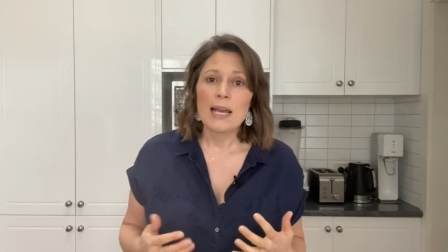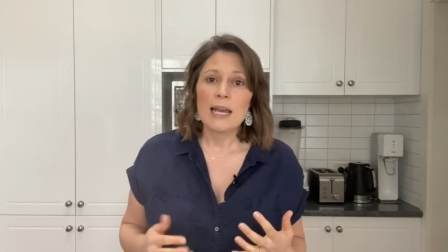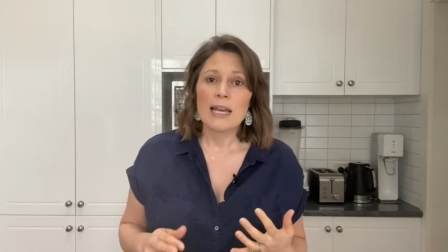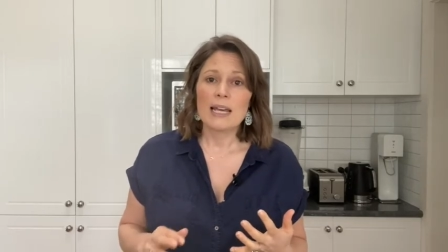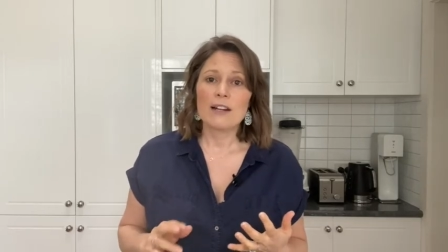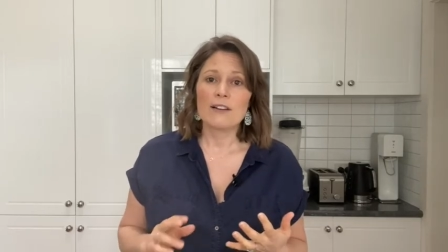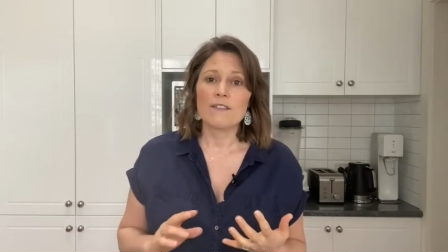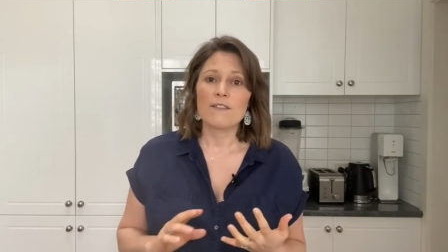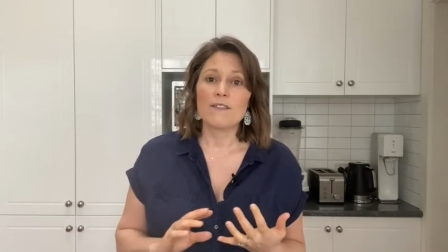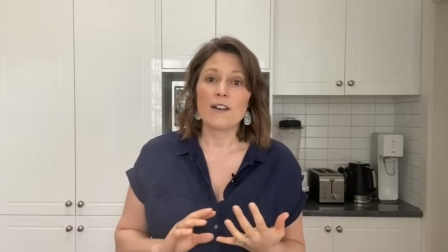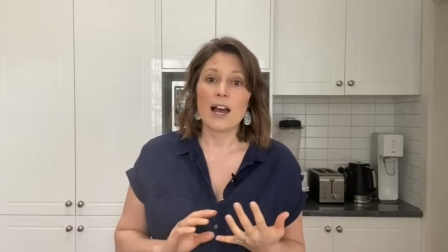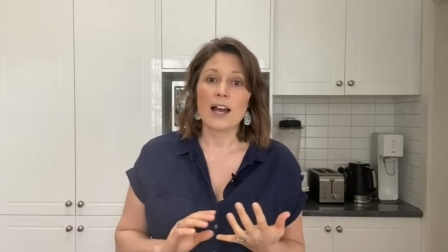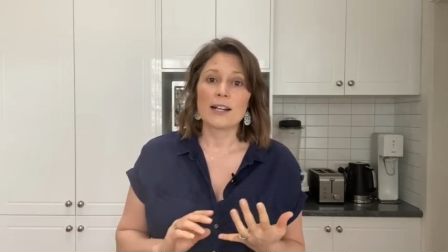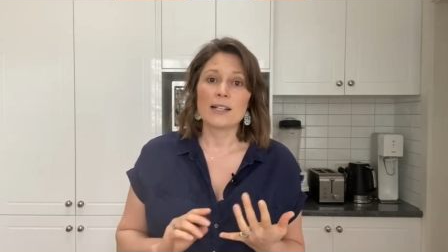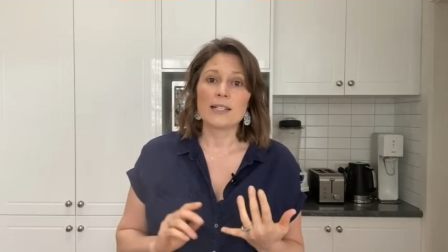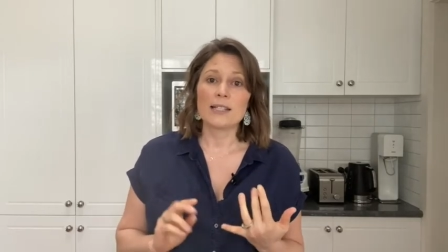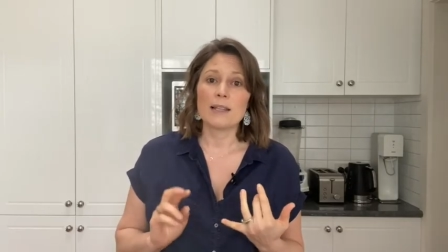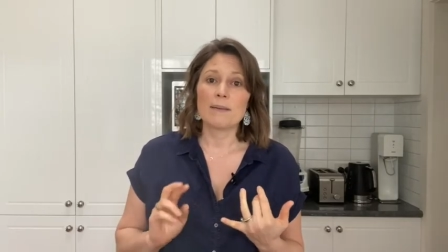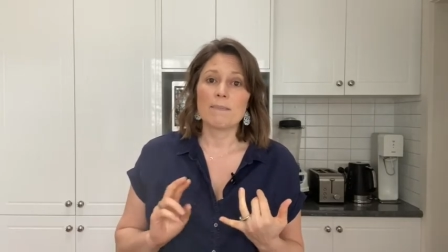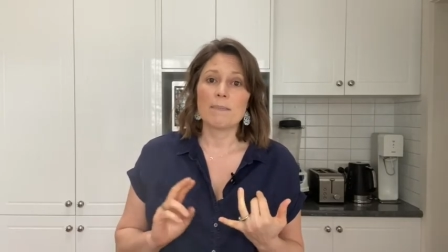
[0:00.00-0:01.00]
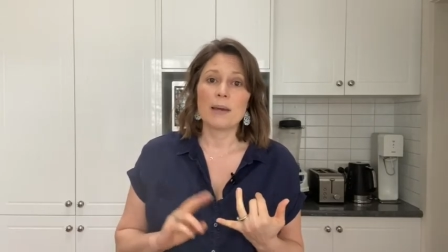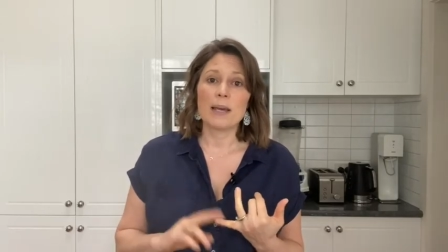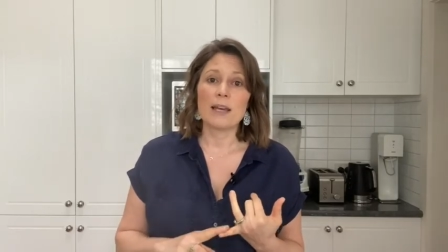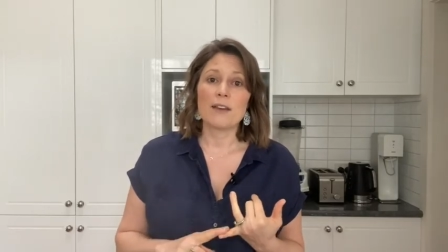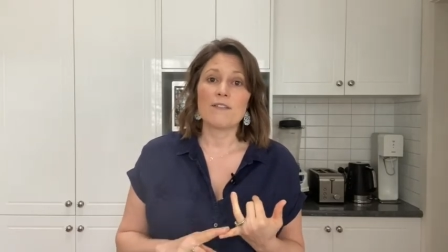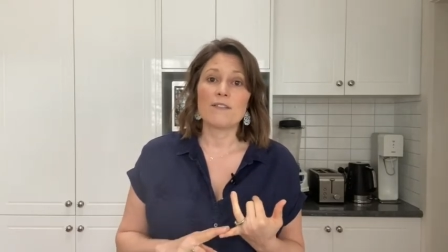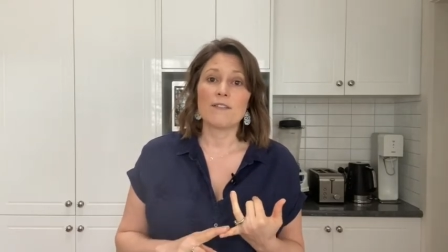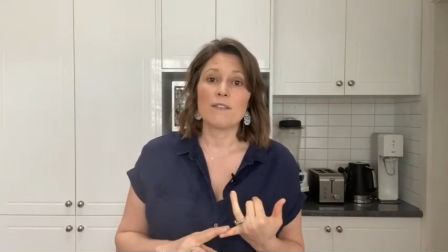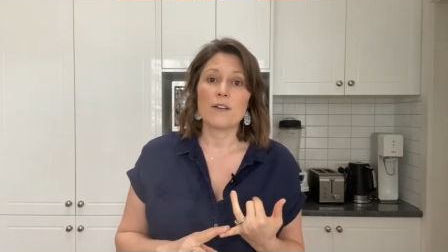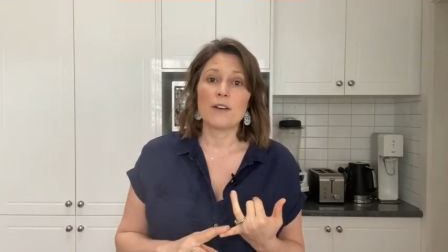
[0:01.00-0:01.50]
In fact, the
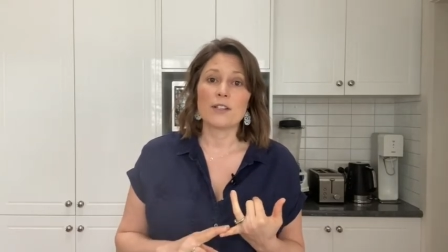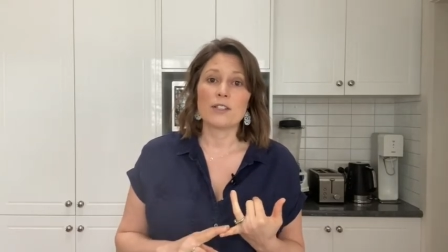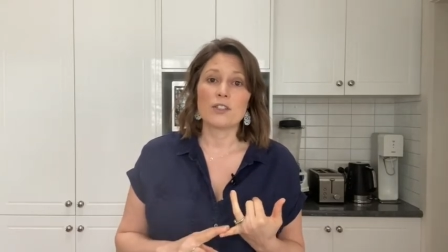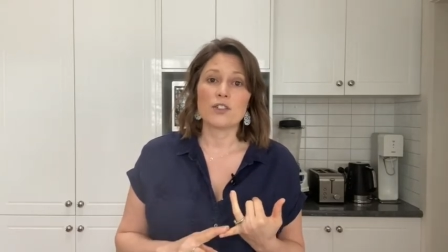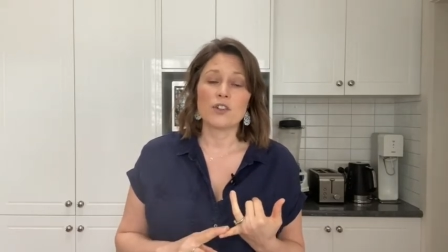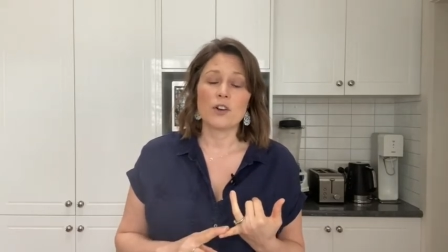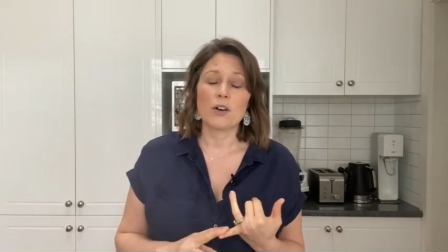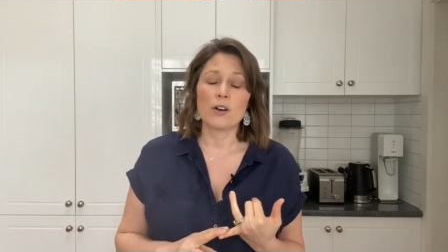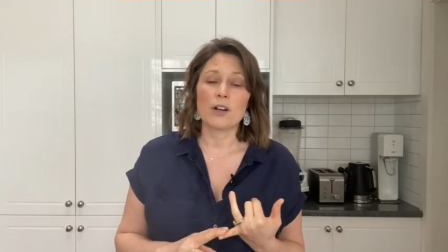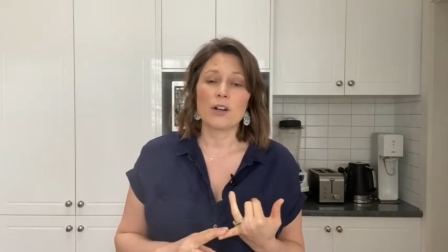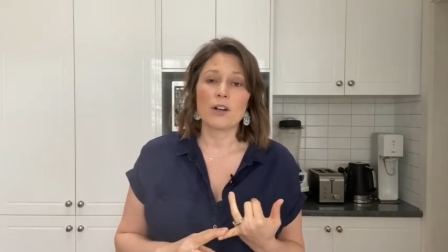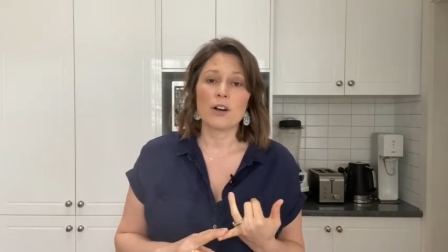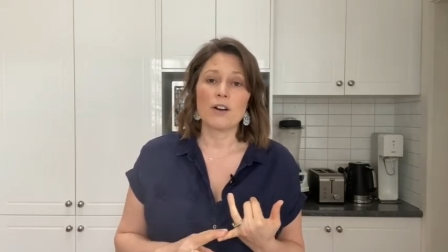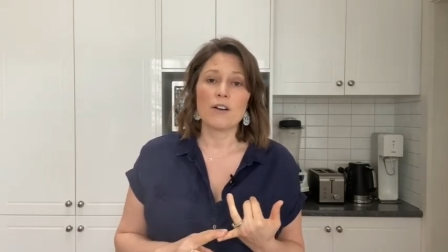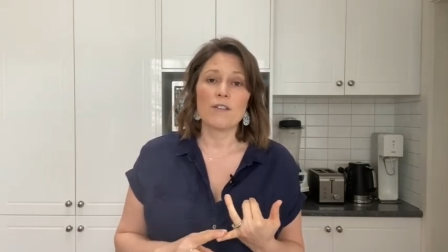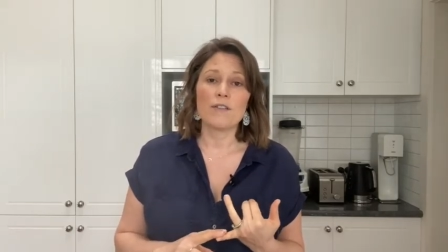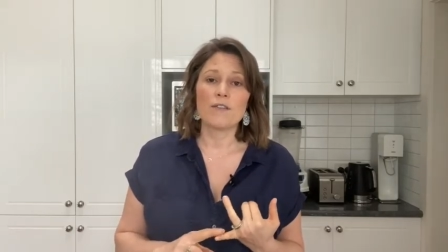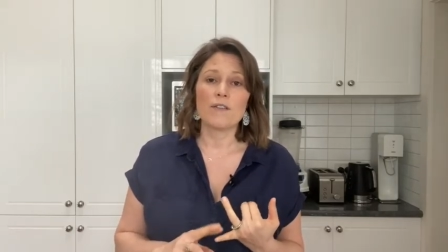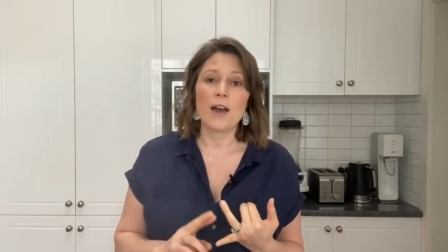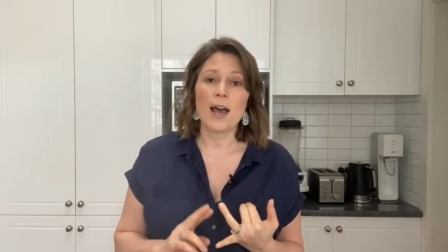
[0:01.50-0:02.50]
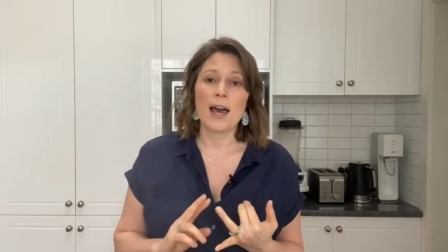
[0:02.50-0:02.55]
beef stroganoff